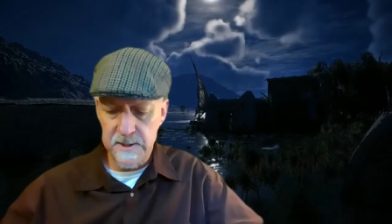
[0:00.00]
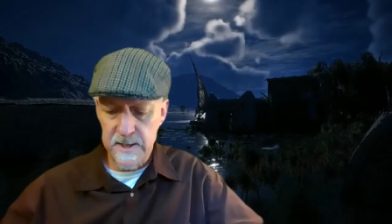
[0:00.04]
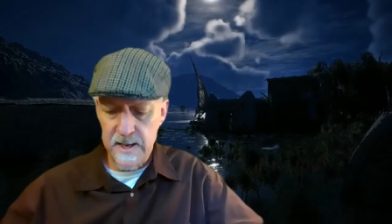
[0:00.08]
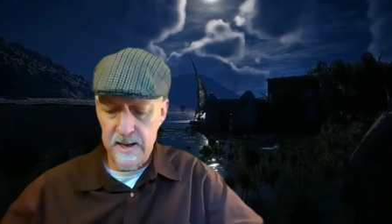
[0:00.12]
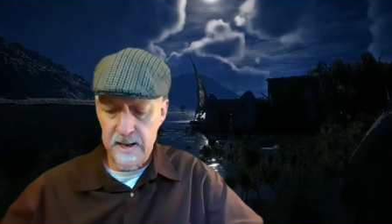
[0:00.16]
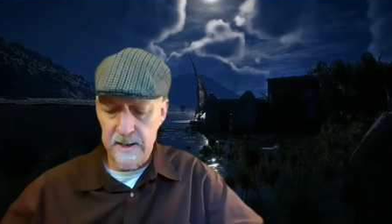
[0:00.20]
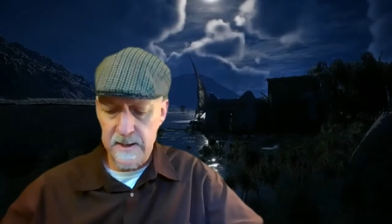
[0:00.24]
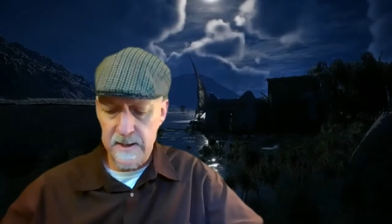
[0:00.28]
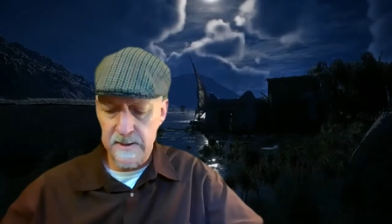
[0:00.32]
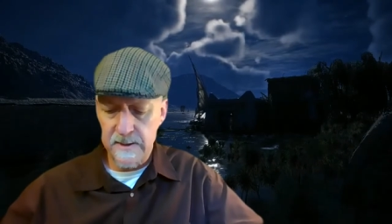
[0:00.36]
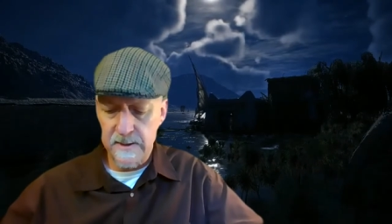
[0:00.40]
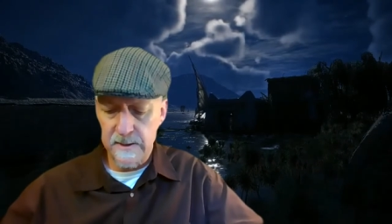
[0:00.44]

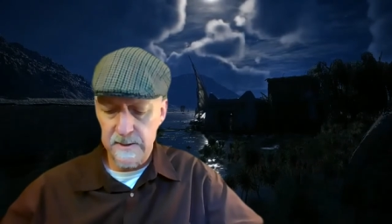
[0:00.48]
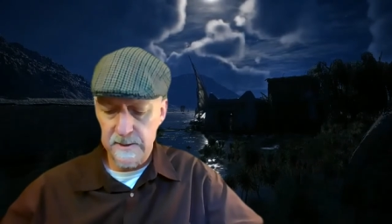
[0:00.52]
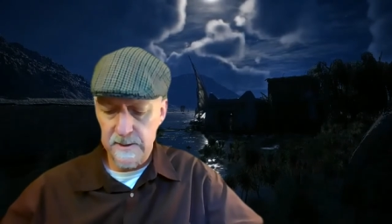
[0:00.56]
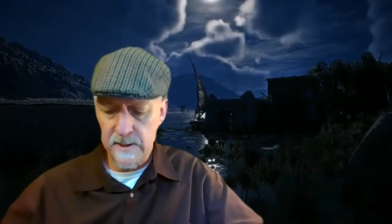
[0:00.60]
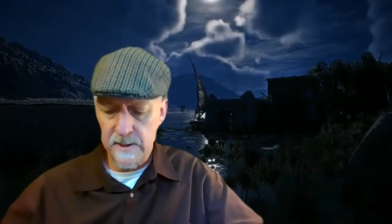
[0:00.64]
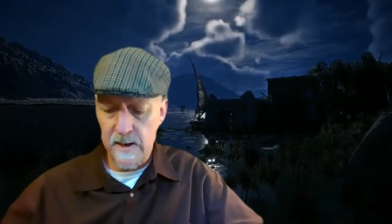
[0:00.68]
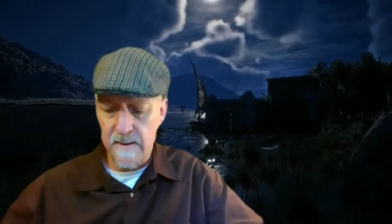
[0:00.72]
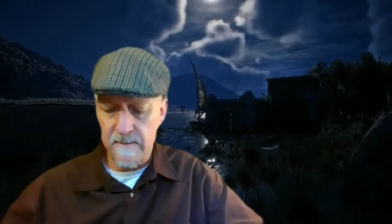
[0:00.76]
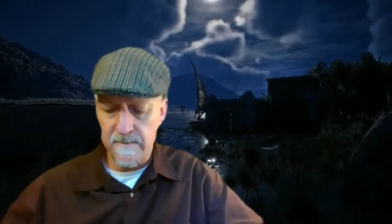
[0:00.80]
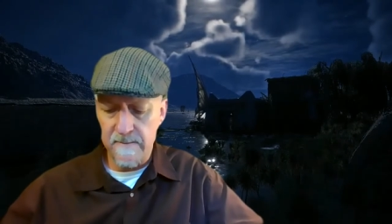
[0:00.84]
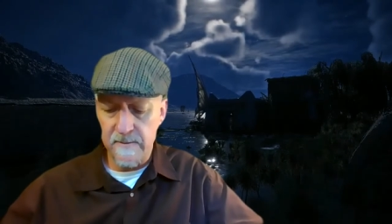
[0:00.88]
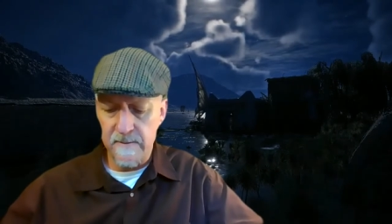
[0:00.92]
decks
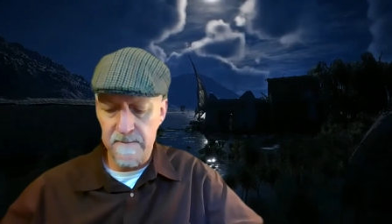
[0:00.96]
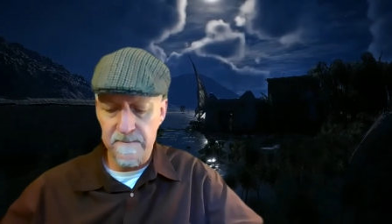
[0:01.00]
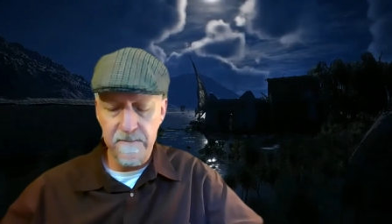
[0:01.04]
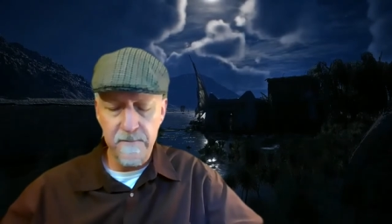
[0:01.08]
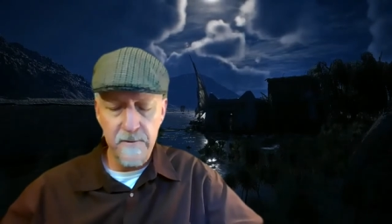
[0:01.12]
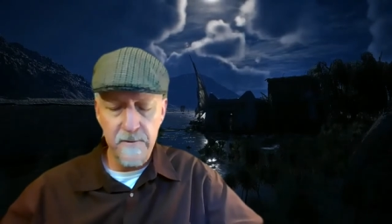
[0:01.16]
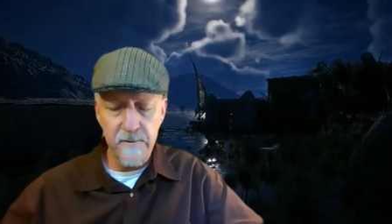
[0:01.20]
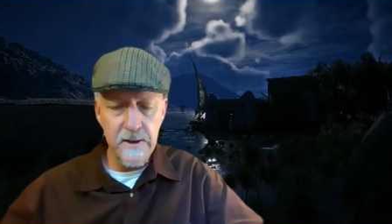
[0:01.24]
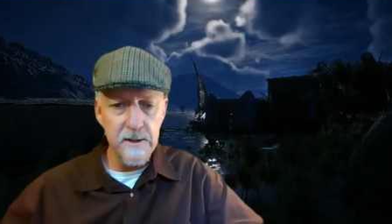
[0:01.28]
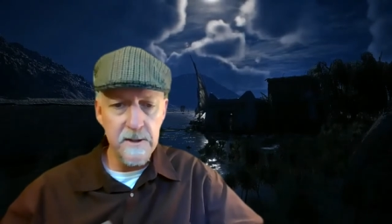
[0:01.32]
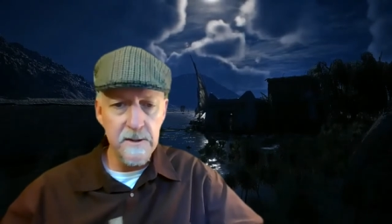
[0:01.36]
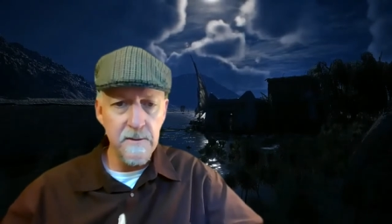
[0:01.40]
of the
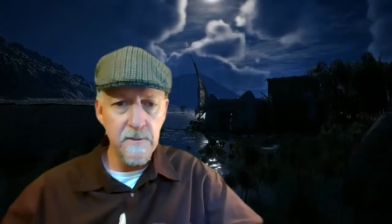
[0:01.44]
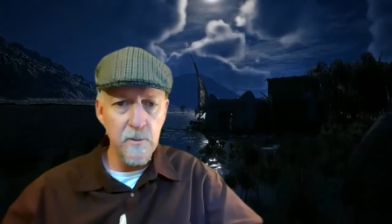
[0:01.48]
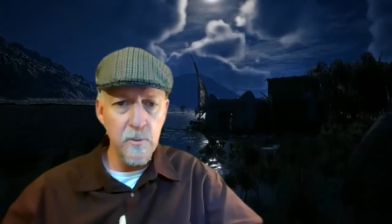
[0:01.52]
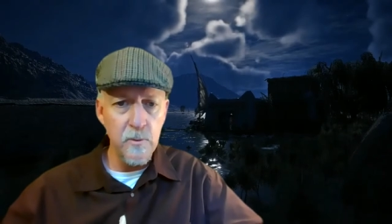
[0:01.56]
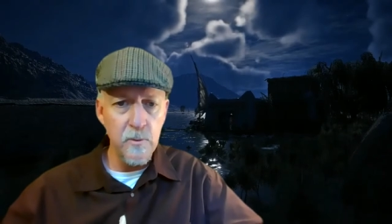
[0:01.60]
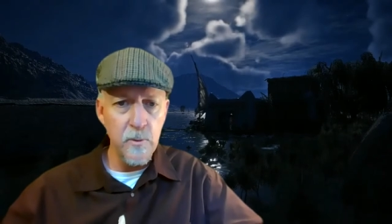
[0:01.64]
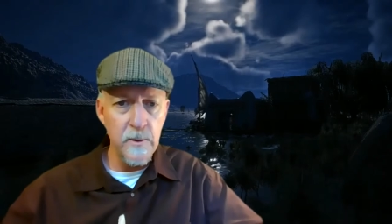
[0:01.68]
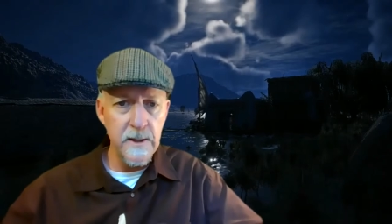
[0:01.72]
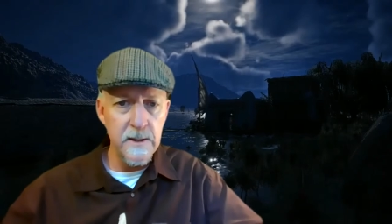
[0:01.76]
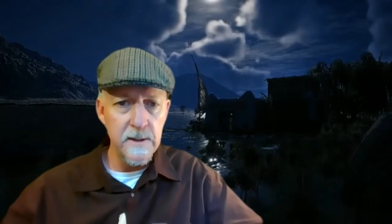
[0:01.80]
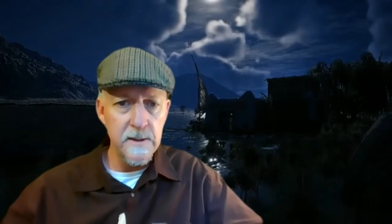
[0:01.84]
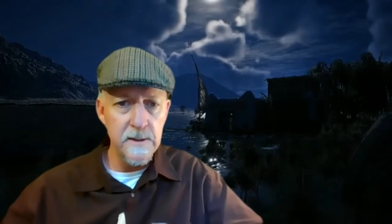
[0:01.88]
Friend of the
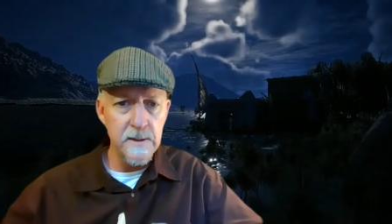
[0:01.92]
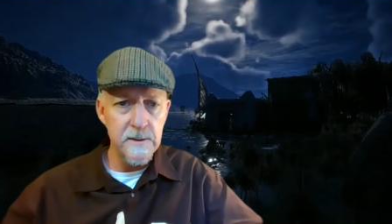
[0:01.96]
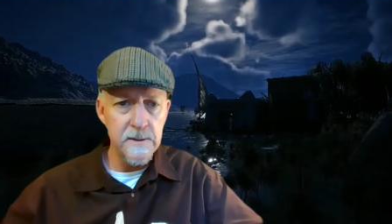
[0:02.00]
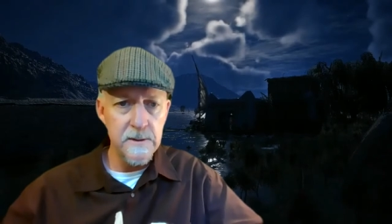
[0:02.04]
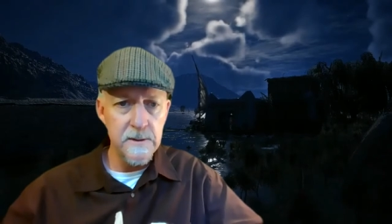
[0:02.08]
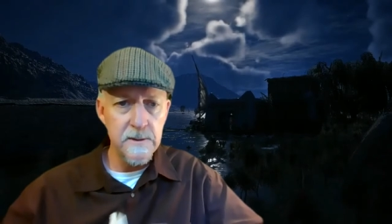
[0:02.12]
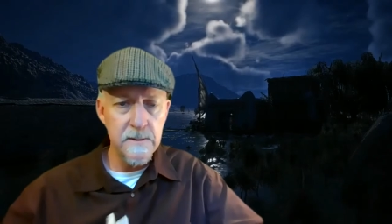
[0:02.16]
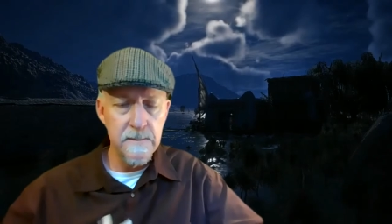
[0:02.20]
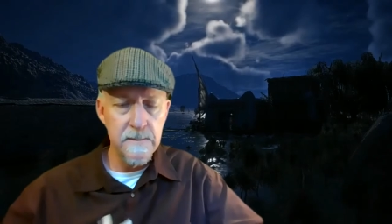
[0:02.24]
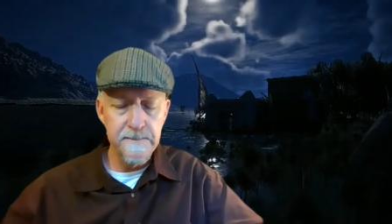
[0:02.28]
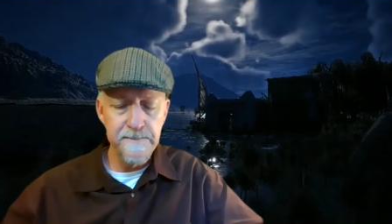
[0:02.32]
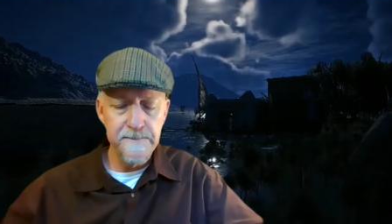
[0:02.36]

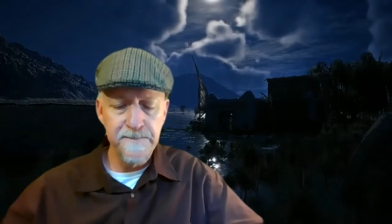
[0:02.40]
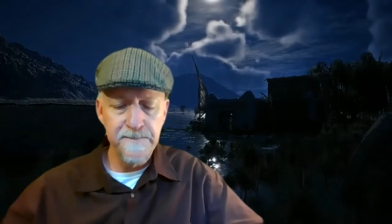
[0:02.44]
Winds,